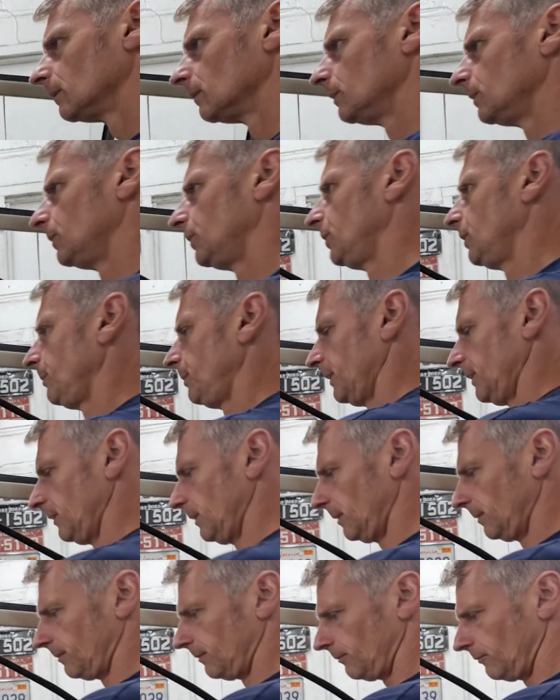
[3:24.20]
I should be able
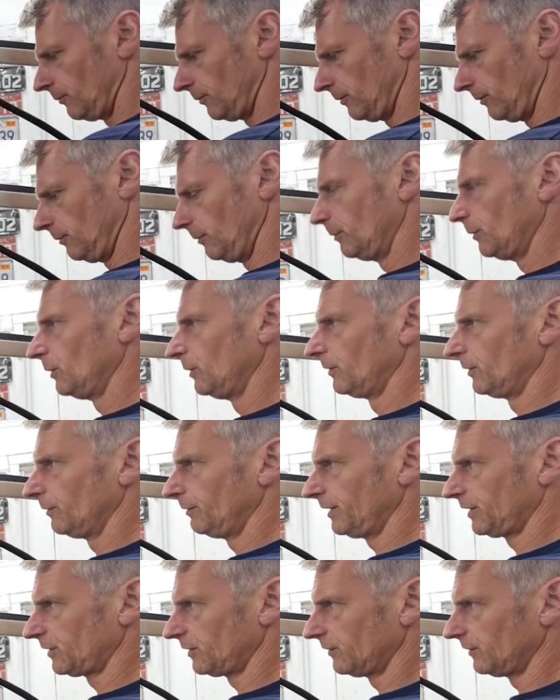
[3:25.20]
to remove the
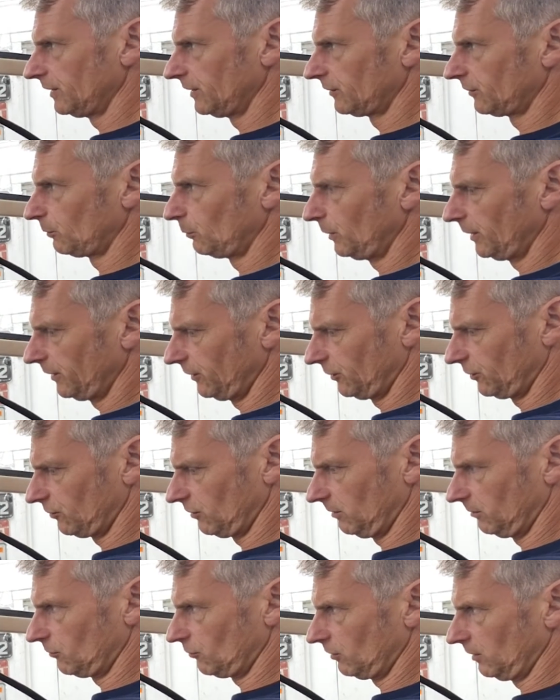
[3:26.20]
rest of this weather
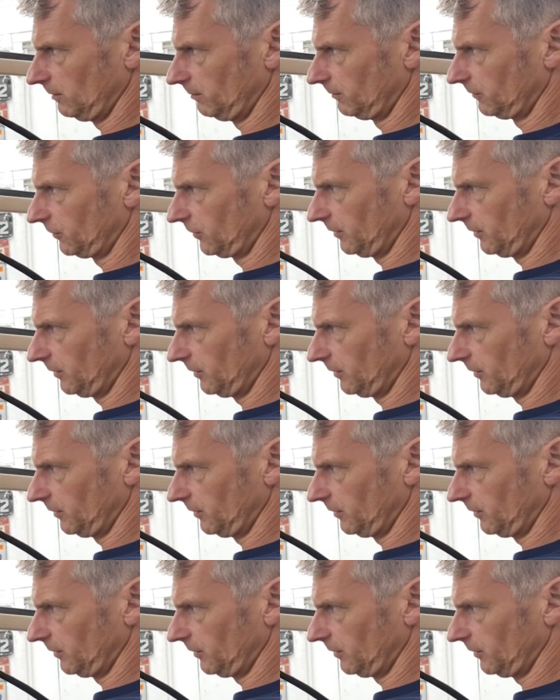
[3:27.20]
strip trim.